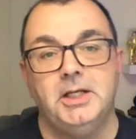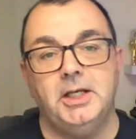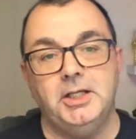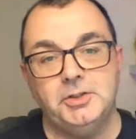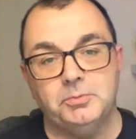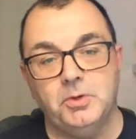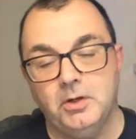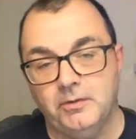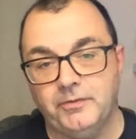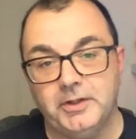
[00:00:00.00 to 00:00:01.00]
is
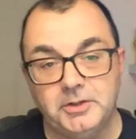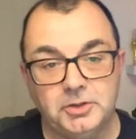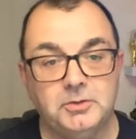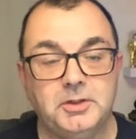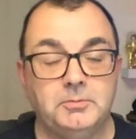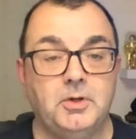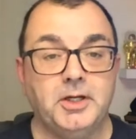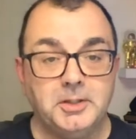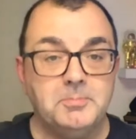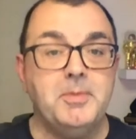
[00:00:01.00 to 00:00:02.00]
worth it and you're doing it right.
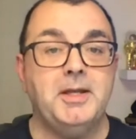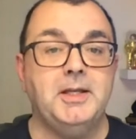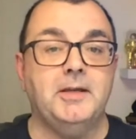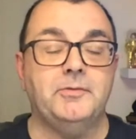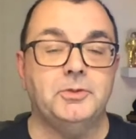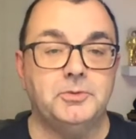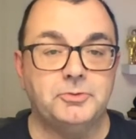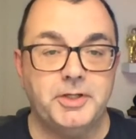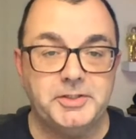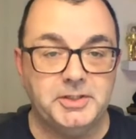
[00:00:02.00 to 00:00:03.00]
You may have to
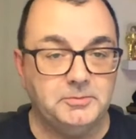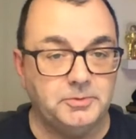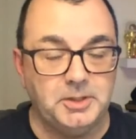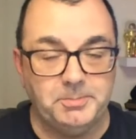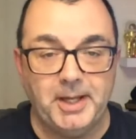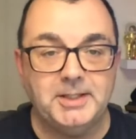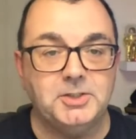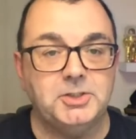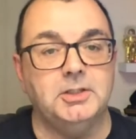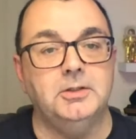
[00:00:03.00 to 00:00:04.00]
address it,
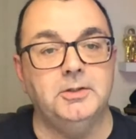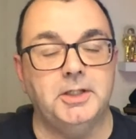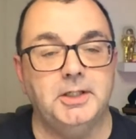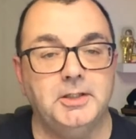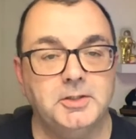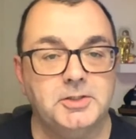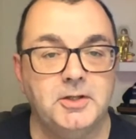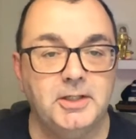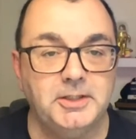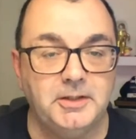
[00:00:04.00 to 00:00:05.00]
repackage it, look at it in a
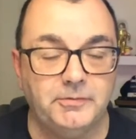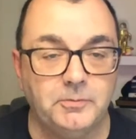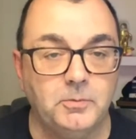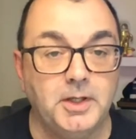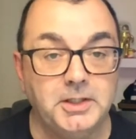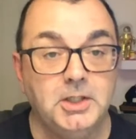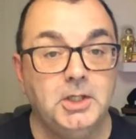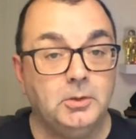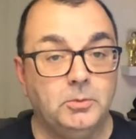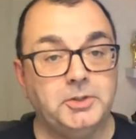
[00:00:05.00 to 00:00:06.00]
slightly different way
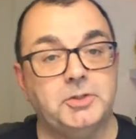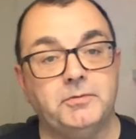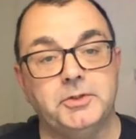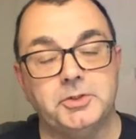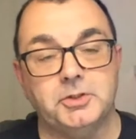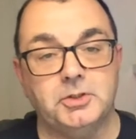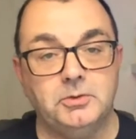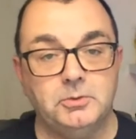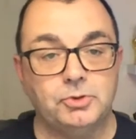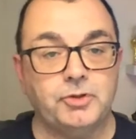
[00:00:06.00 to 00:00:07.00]
once you've looked at
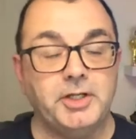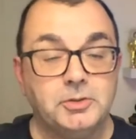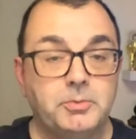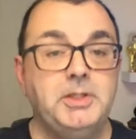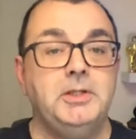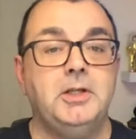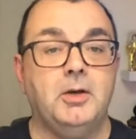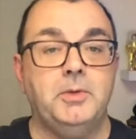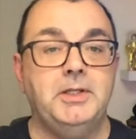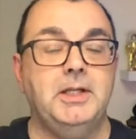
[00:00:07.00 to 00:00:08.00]
Google Trends. When you go
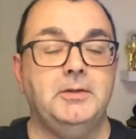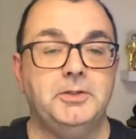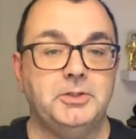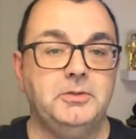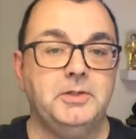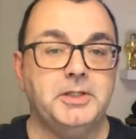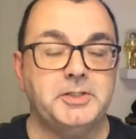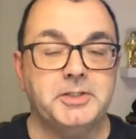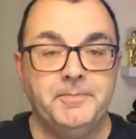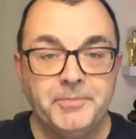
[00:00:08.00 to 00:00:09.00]
in there and do
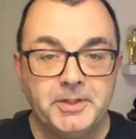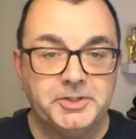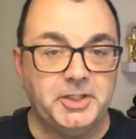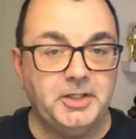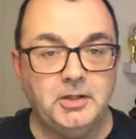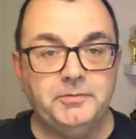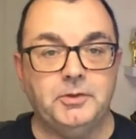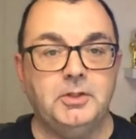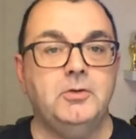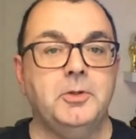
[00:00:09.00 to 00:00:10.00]
this, set it over a
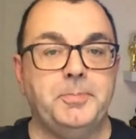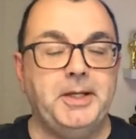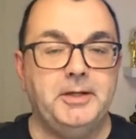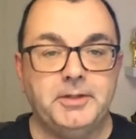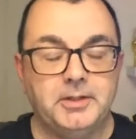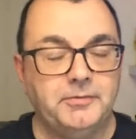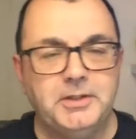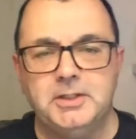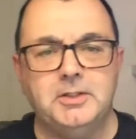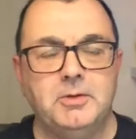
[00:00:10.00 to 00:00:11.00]
longer period. I think you
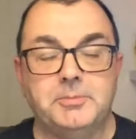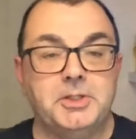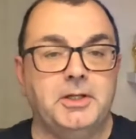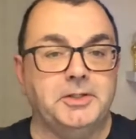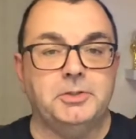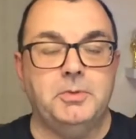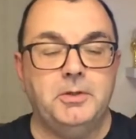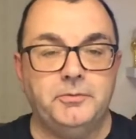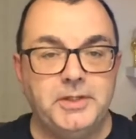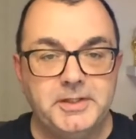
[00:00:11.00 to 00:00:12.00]
can do up to like
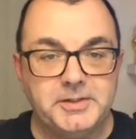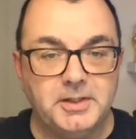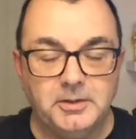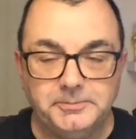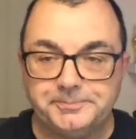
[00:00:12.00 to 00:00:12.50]
12 years ago